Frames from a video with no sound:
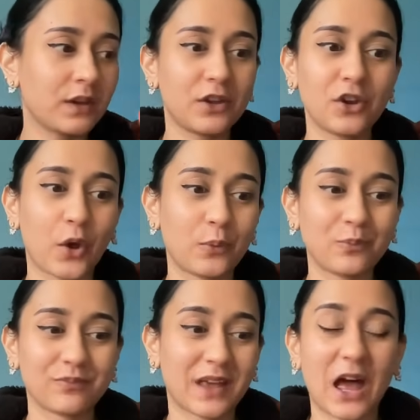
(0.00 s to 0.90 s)
you know,
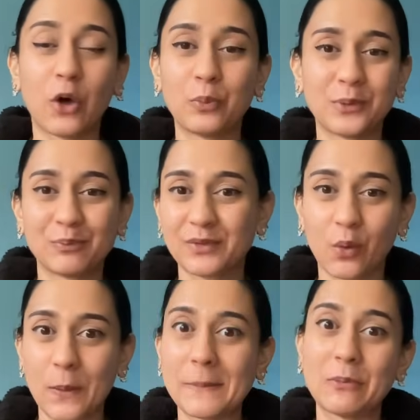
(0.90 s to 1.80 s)
help
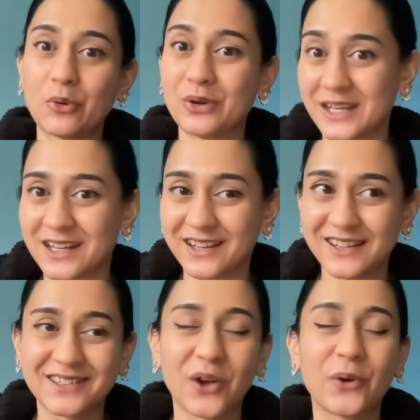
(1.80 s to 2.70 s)
when people need
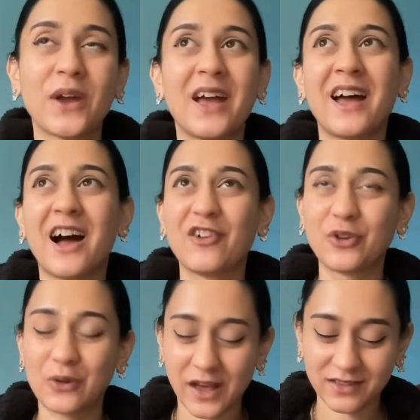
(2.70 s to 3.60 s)
it. So I
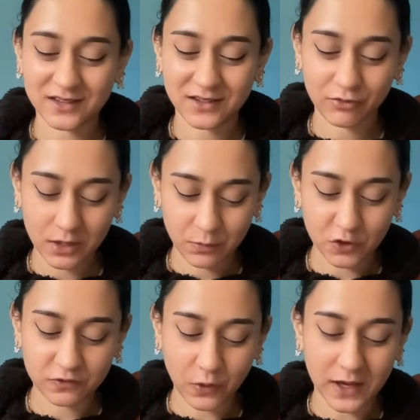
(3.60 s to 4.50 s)
feel like there's a really
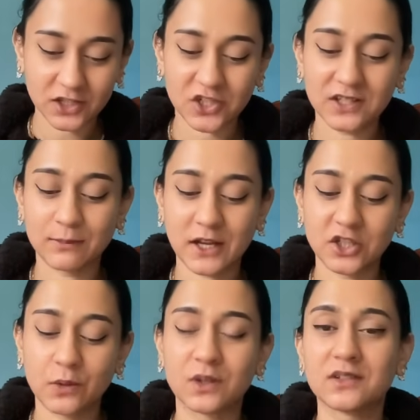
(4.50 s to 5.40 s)
beautiful energy,
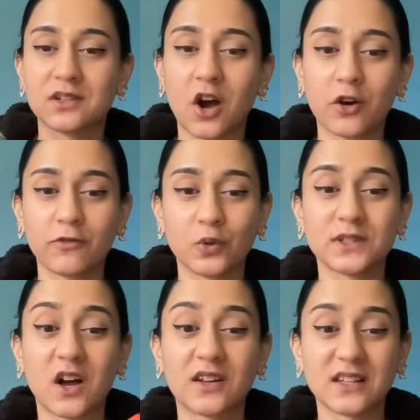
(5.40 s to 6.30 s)
especially with the star. If your
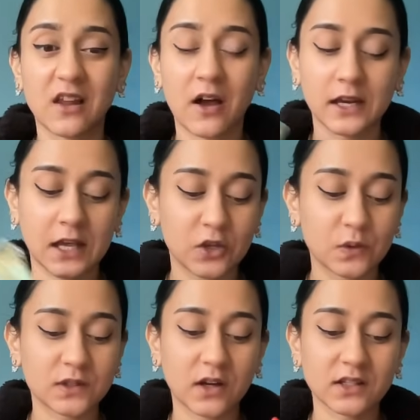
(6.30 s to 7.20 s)
star's aligning, you're
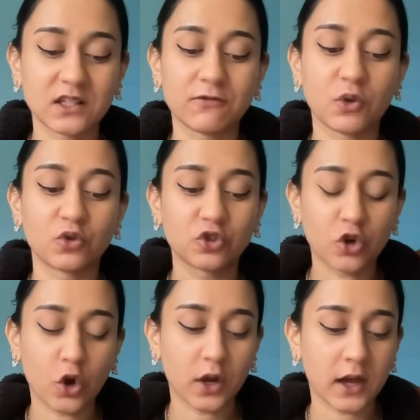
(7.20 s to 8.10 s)
starting to feel
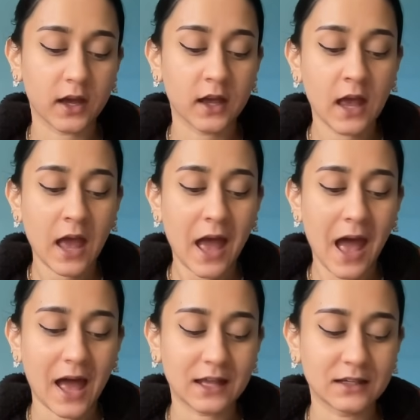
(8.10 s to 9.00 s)
stronger.
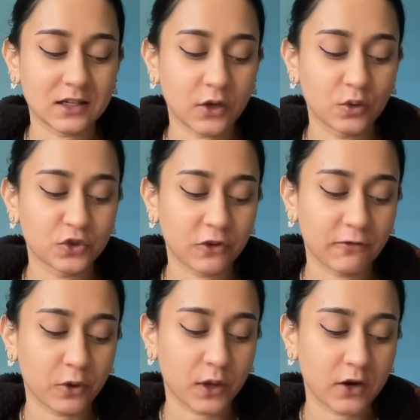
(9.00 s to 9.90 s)
And I also
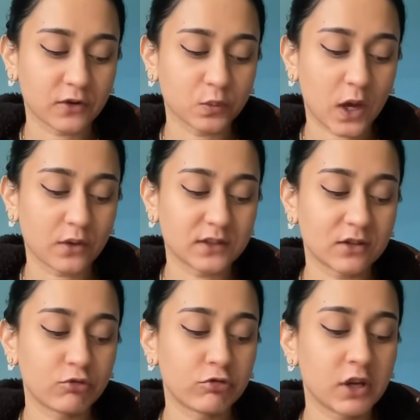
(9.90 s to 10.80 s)
feel here as well, there's
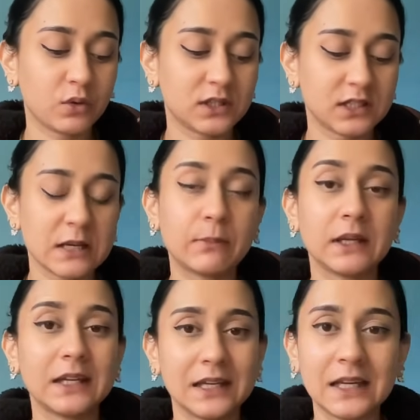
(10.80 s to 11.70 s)
a real
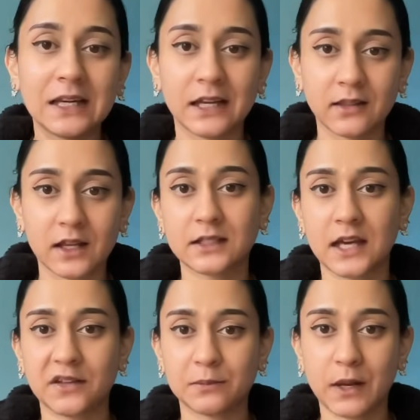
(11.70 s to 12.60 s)
deep healing that
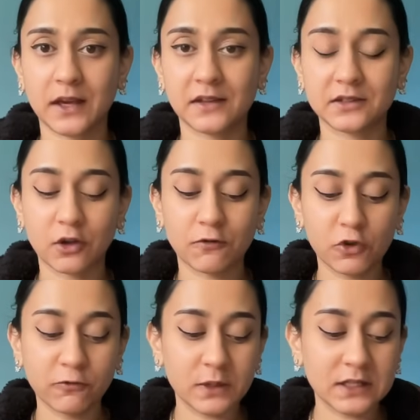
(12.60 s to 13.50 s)
takes place. So if
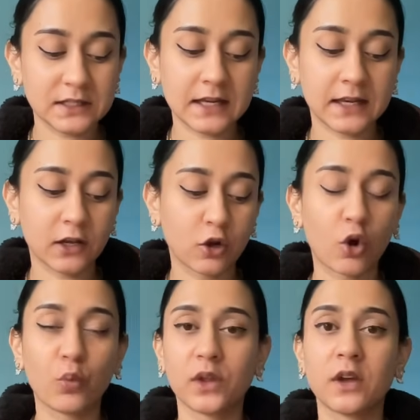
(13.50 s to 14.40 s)
you've been dealing a
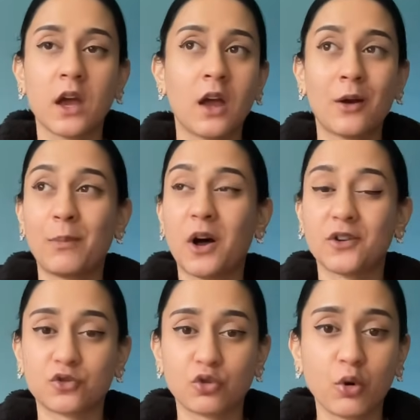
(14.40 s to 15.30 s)
lot with
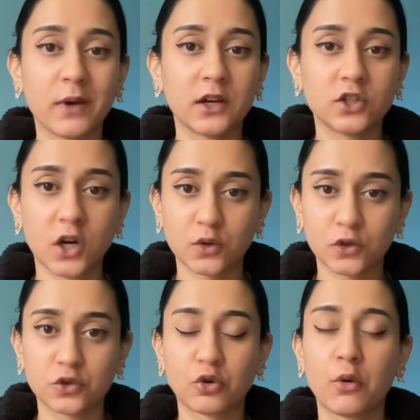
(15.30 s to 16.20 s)
past trauma,
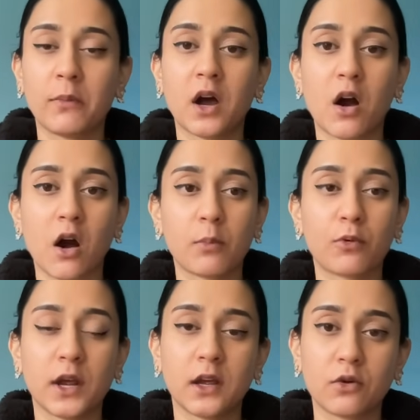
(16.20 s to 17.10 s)
childhood trauma,
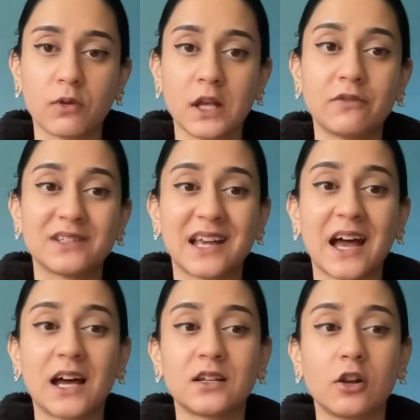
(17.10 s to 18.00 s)
heartbreak, grief,
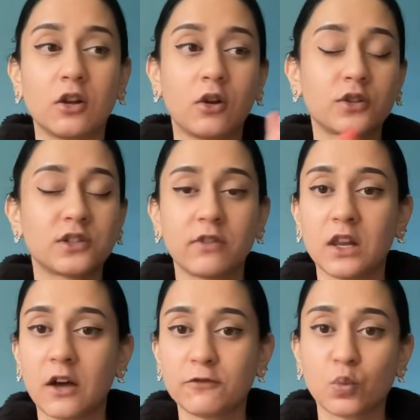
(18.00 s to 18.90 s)
sad, loss of a
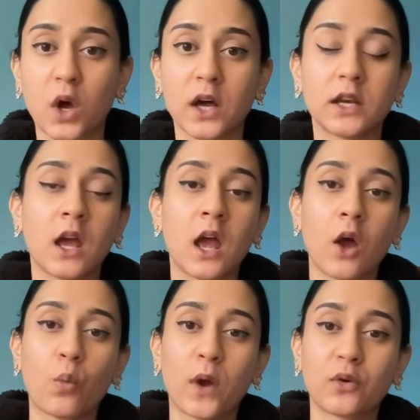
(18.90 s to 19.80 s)
loved one,
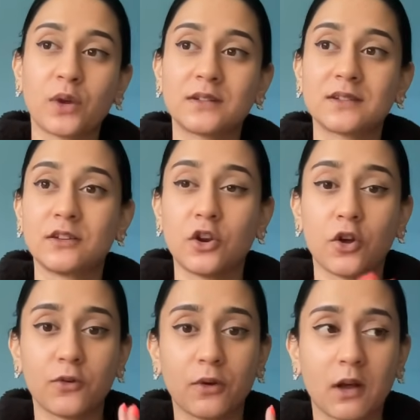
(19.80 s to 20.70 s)
whether it's, you
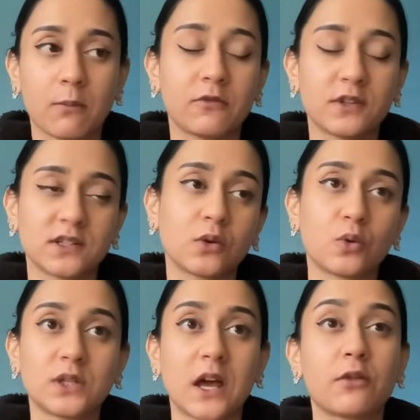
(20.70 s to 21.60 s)
know, um,
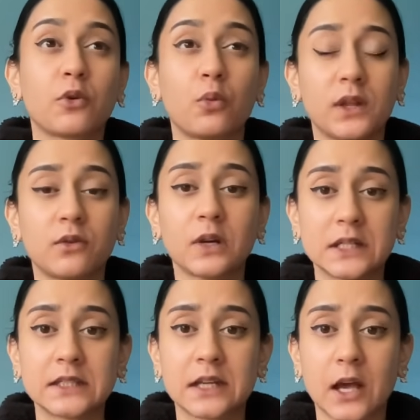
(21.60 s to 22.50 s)
physical death or whether
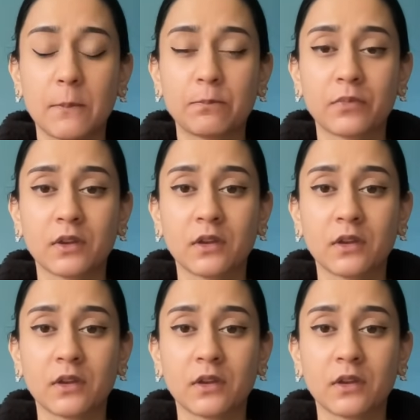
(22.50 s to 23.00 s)
it's um,